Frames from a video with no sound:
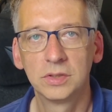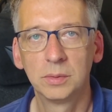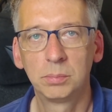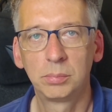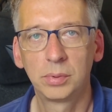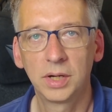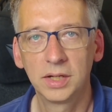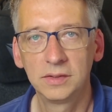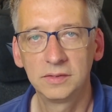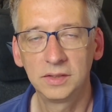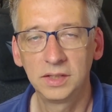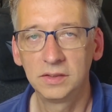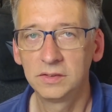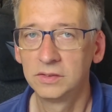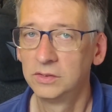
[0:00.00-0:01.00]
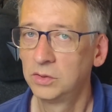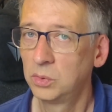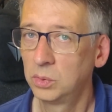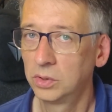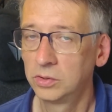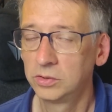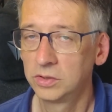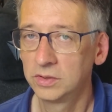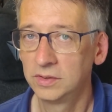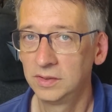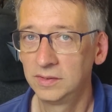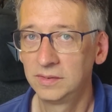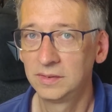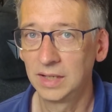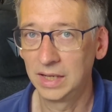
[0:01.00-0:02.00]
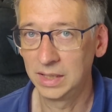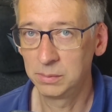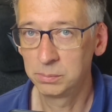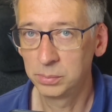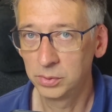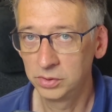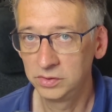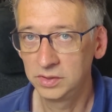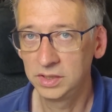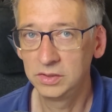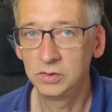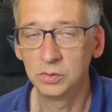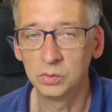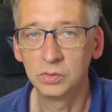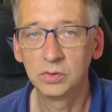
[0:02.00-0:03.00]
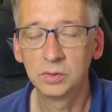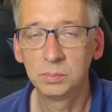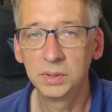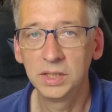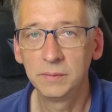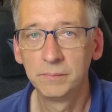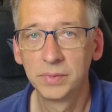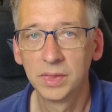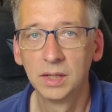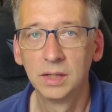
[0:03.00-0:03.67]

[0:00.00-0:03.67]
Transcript: the price is no longer the selling point it used to be.